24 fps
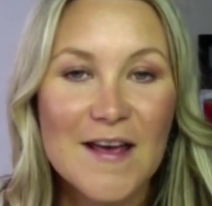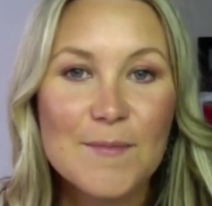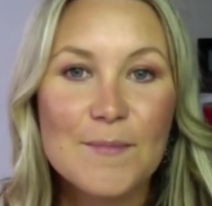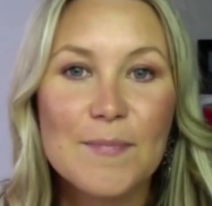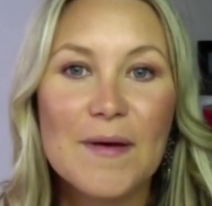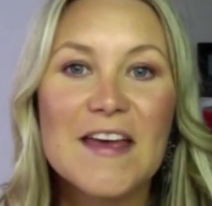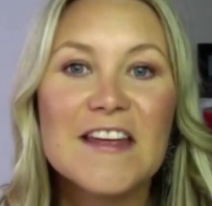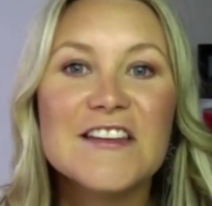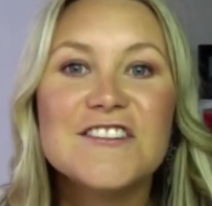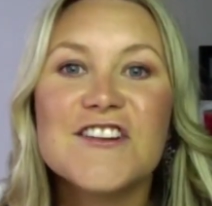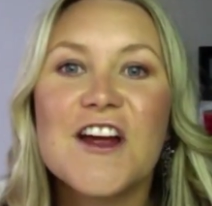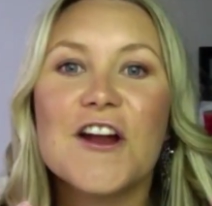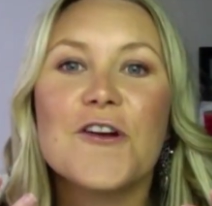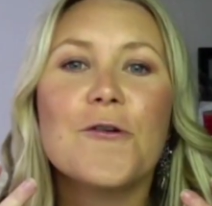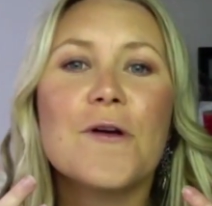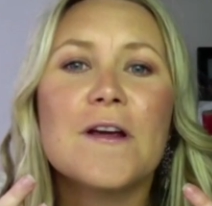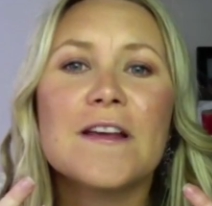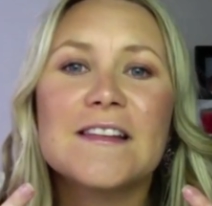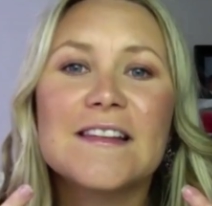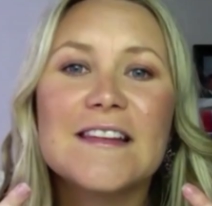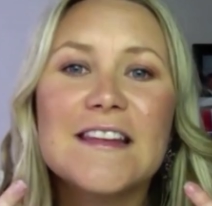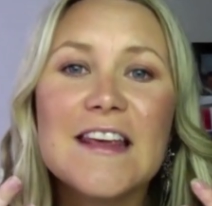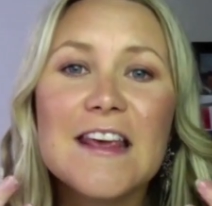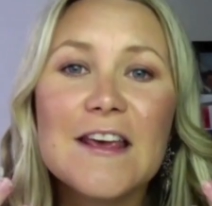Be
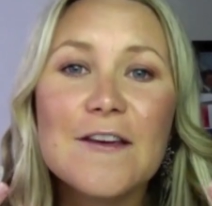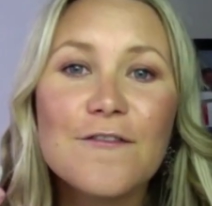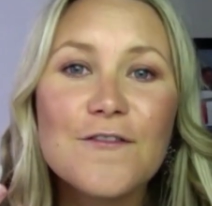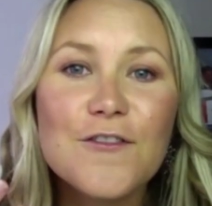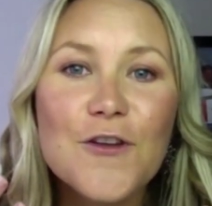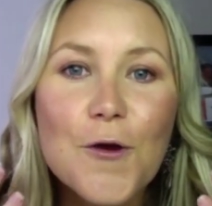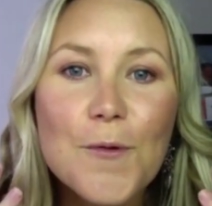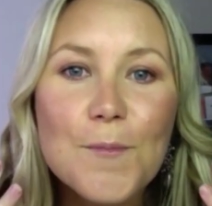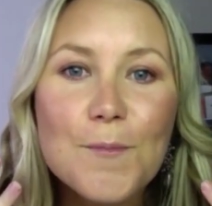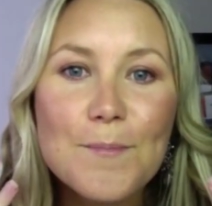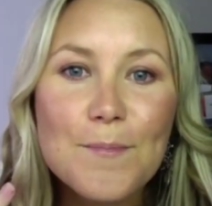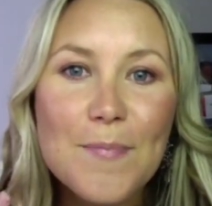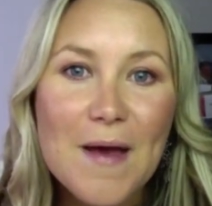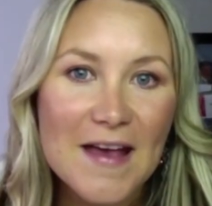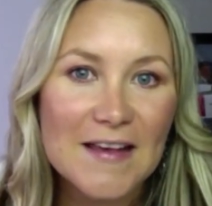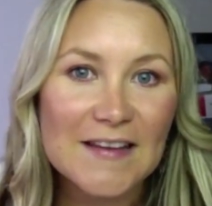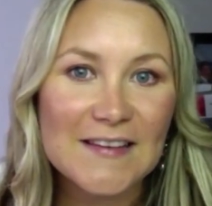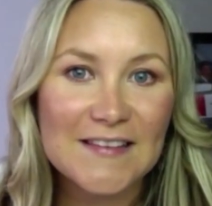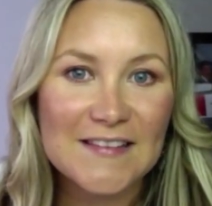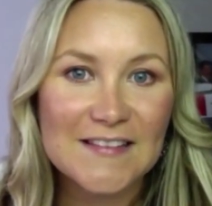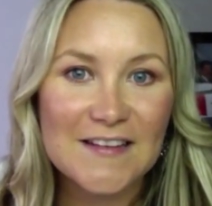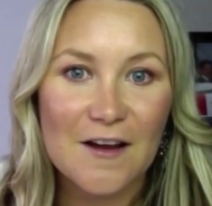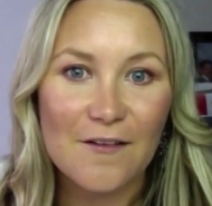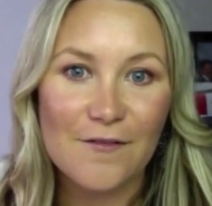generous, give your
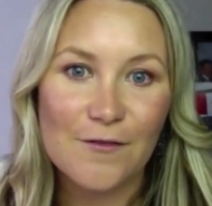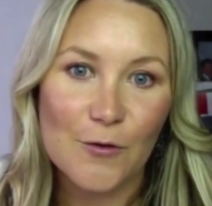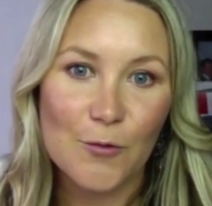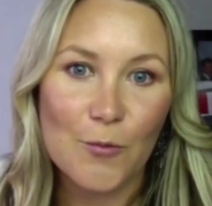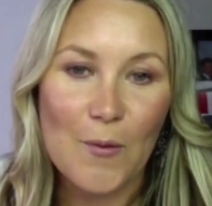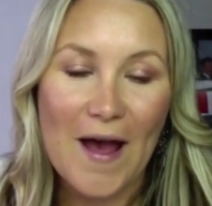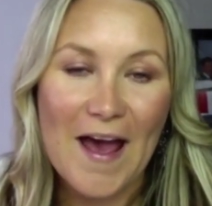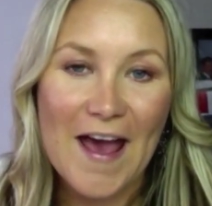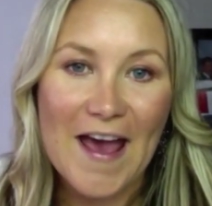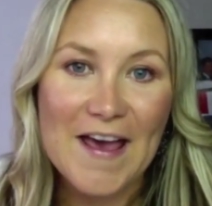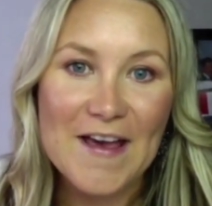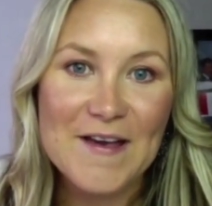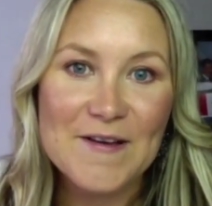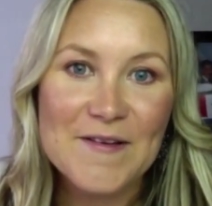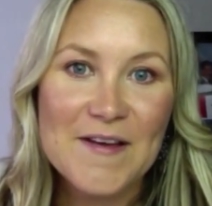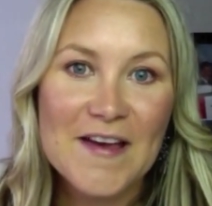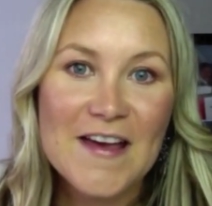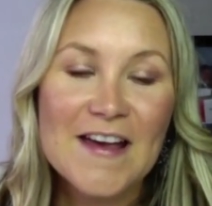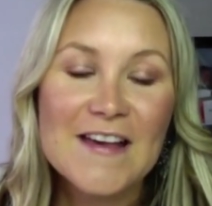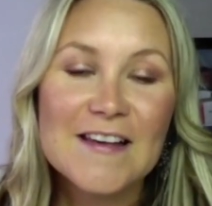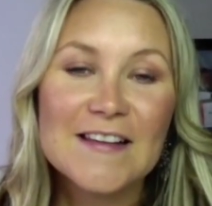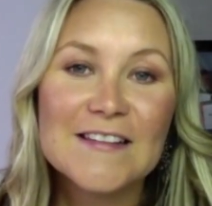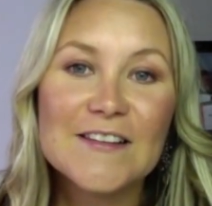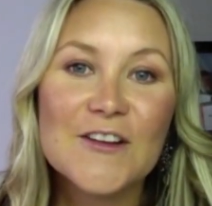best stuff away.
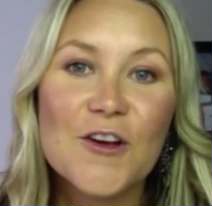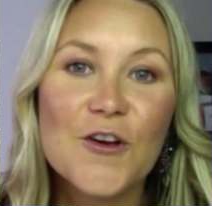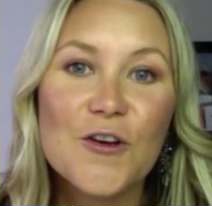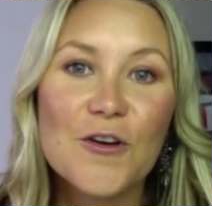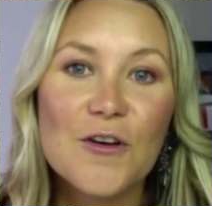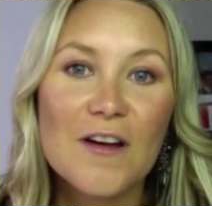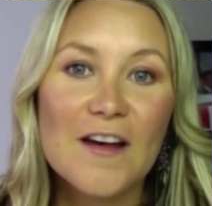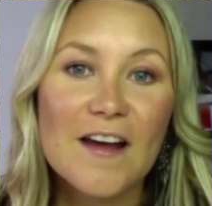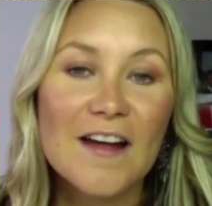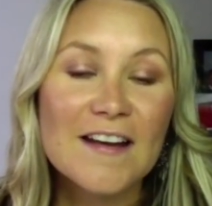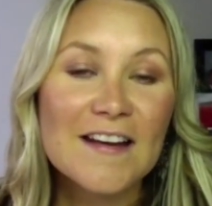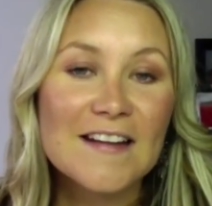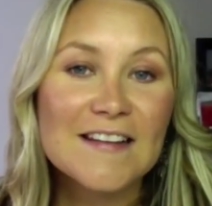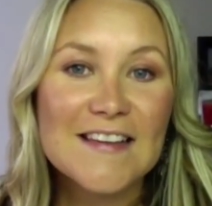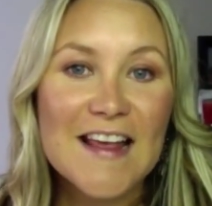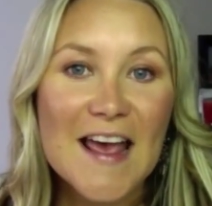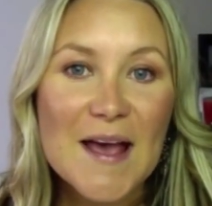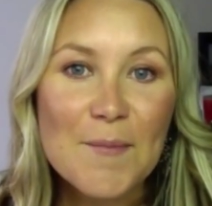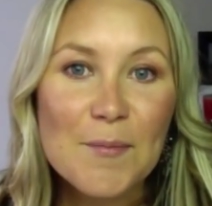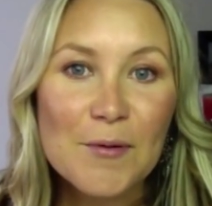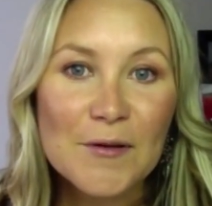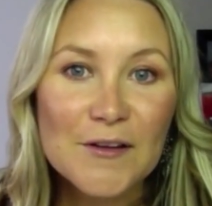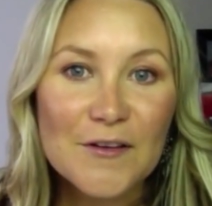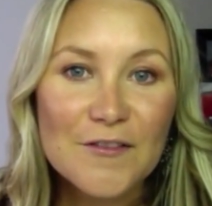So an
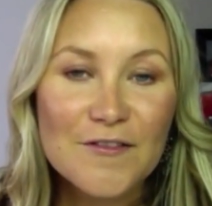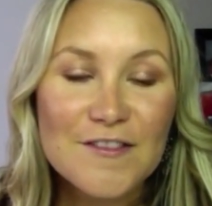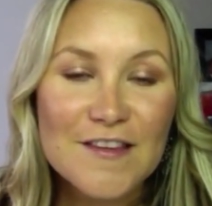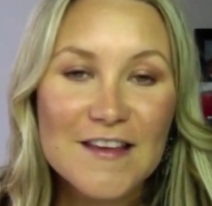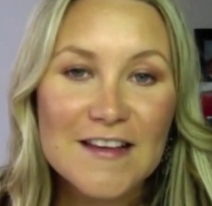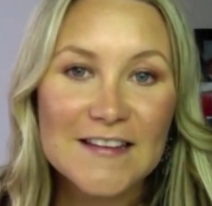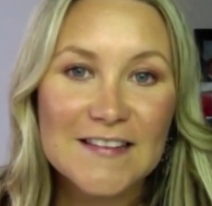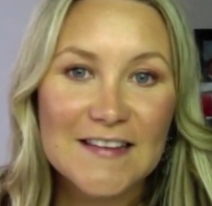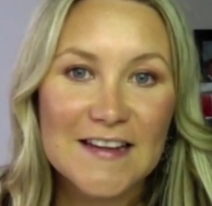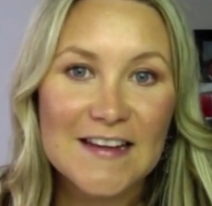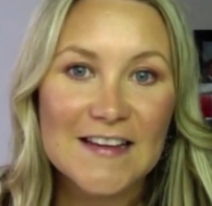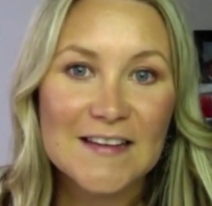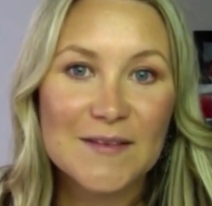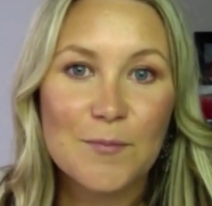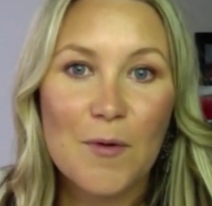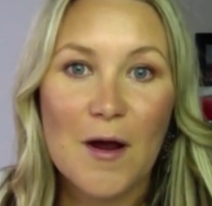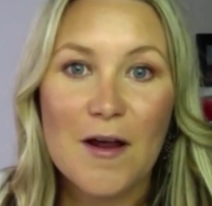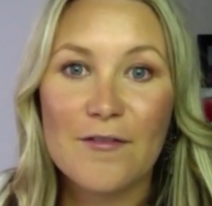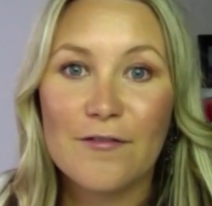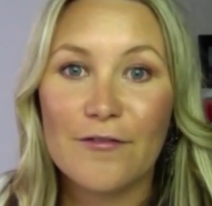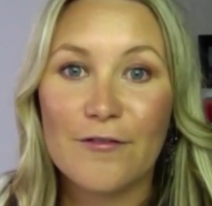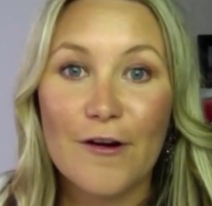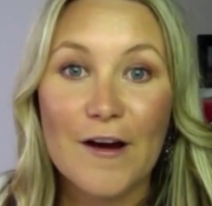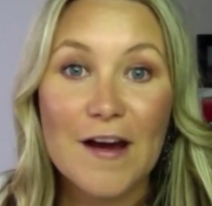example of this is
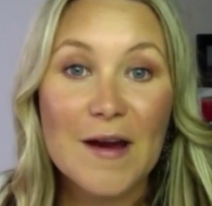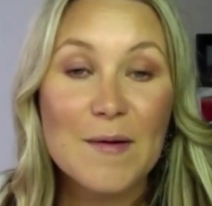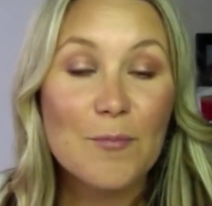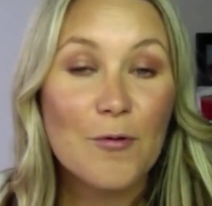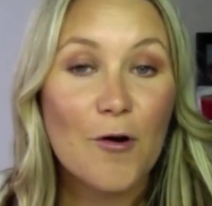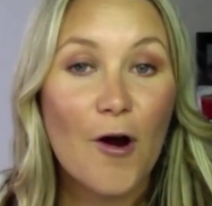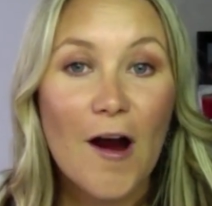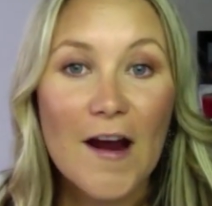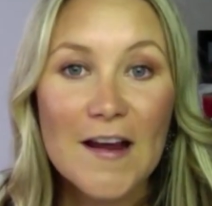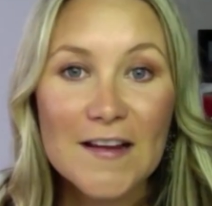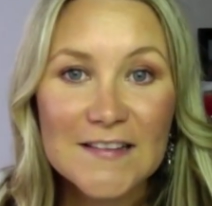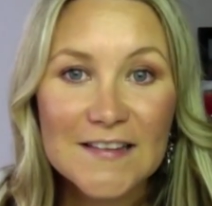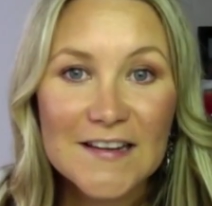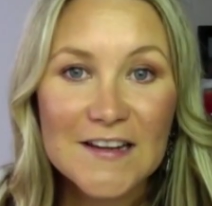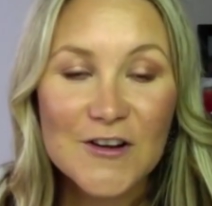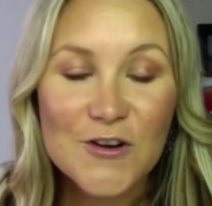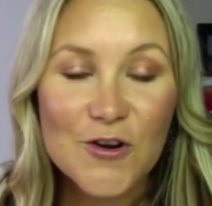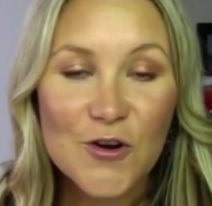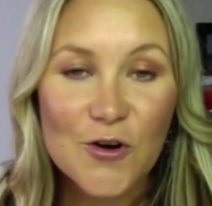my free pricing